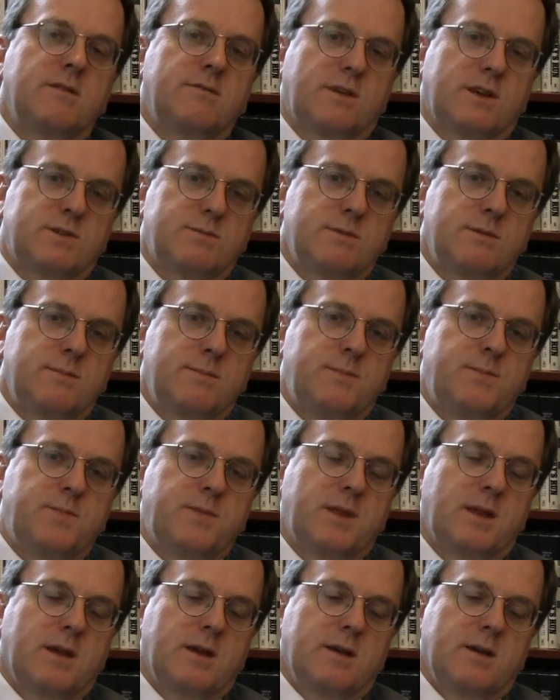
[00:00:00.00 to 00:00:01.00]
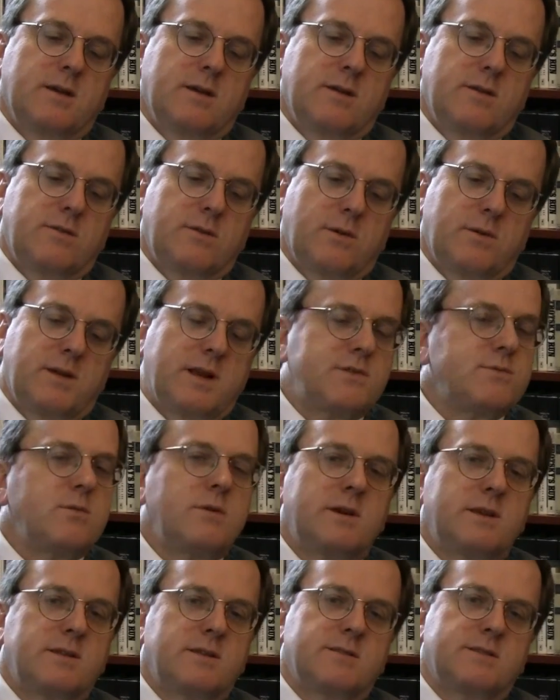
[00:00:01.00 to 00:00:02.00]
investment. So that's
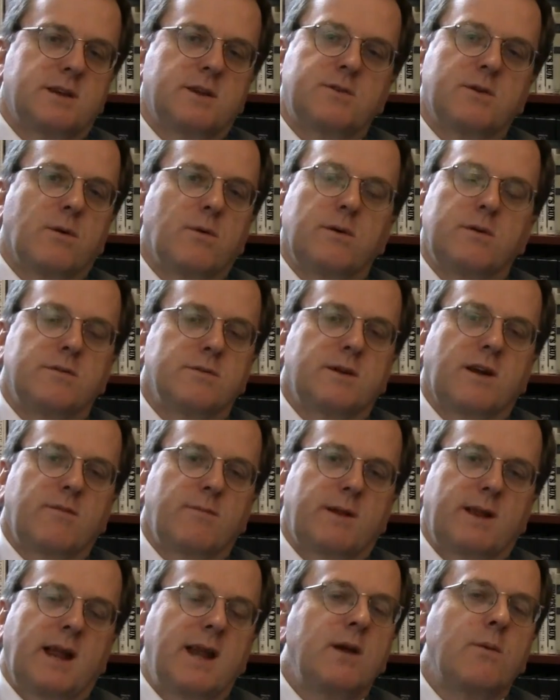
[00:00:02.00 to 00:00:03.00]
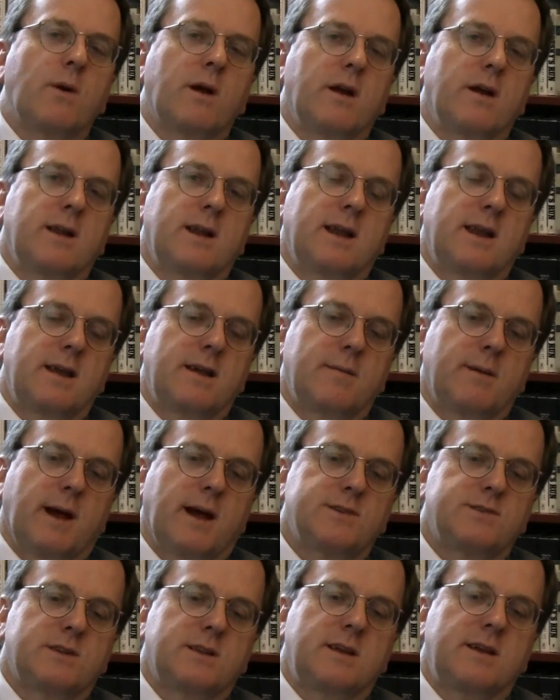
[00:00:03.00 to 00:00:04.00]
really the central role of government anywhere in any
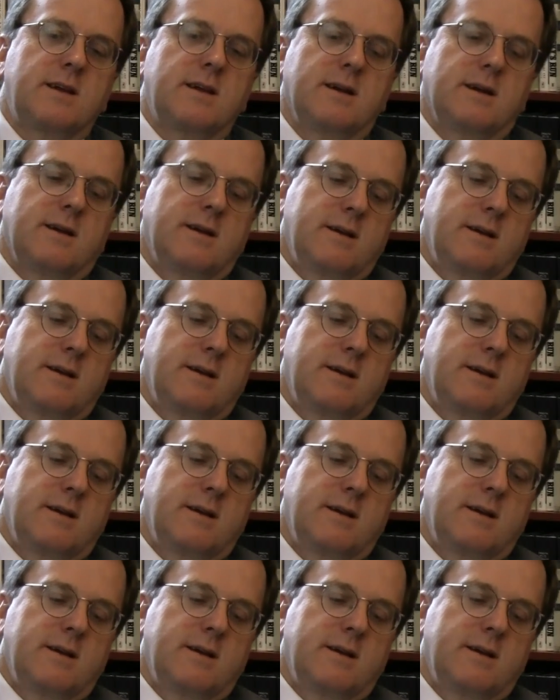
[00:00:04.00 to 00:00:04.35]
capacity.